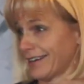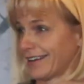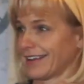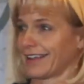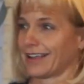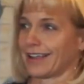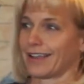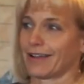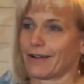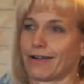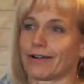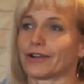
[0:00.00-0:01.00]

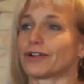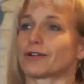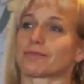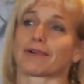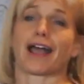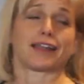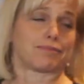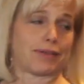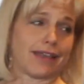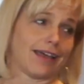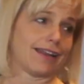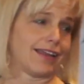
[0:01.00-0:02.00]
Mm-hmm. or you're Brad
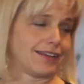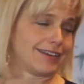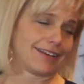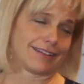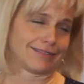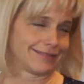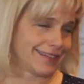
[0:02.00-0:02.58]
Pitt and you know